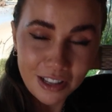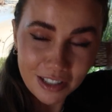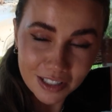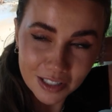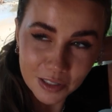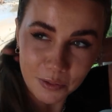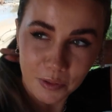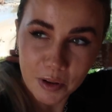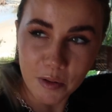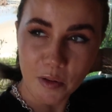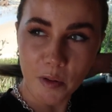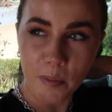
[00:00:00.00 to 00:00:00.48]

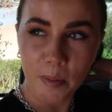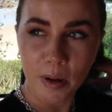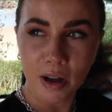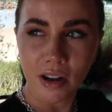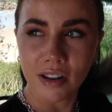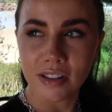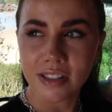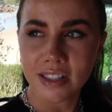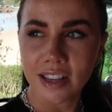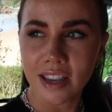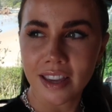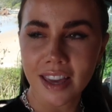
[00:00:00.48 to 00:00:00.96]
So we were
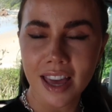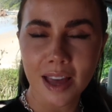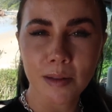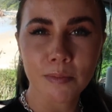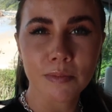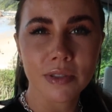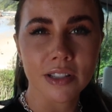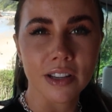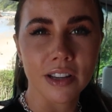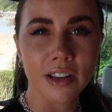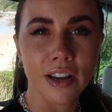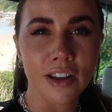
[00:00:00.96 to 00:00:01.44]
parked at a
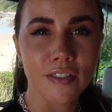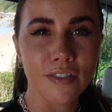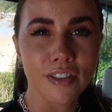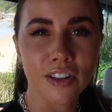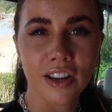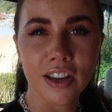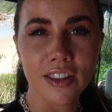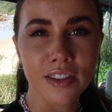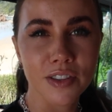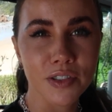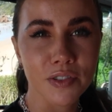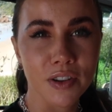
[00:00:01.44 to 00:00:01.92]
campsite
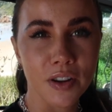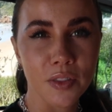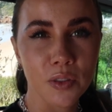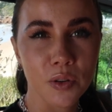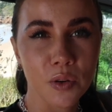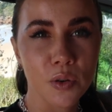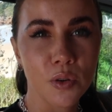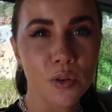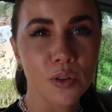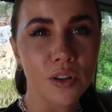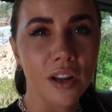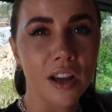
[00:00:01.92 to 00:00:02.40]
overnight that's around the
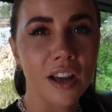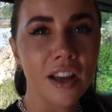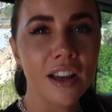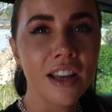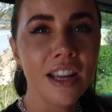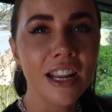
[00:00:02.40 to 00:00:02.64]
corner,